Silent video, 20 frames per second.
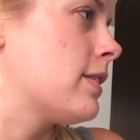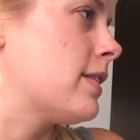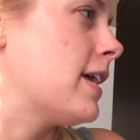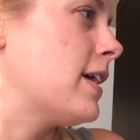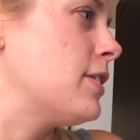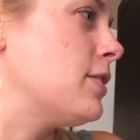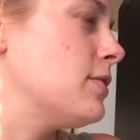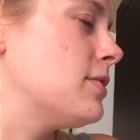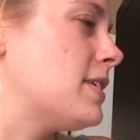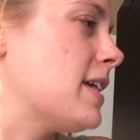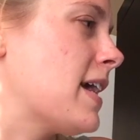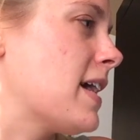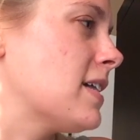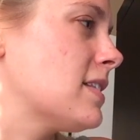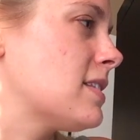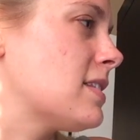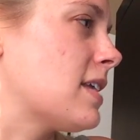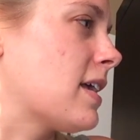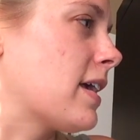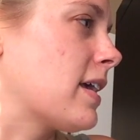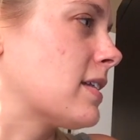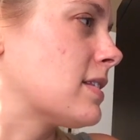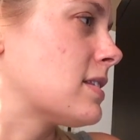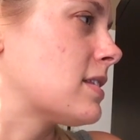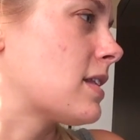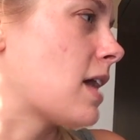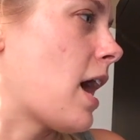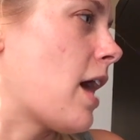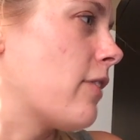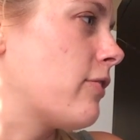They do dancing and
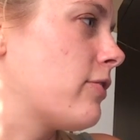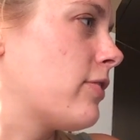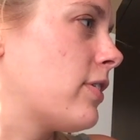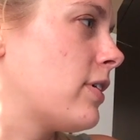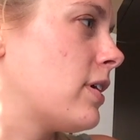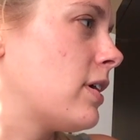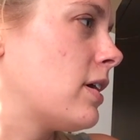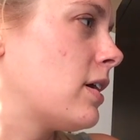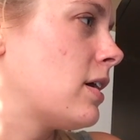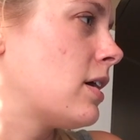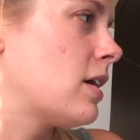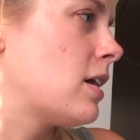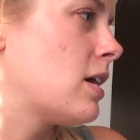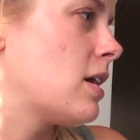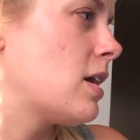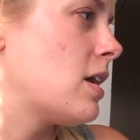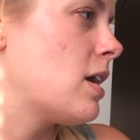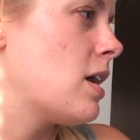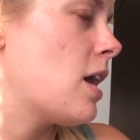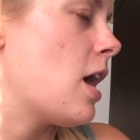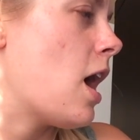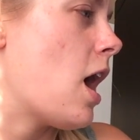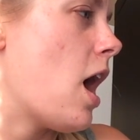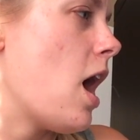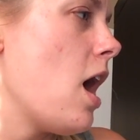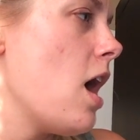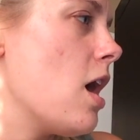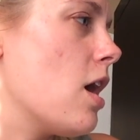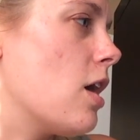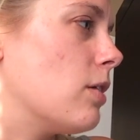stuff.
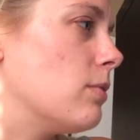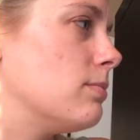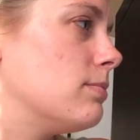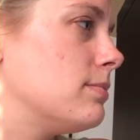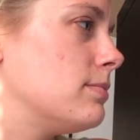Oh!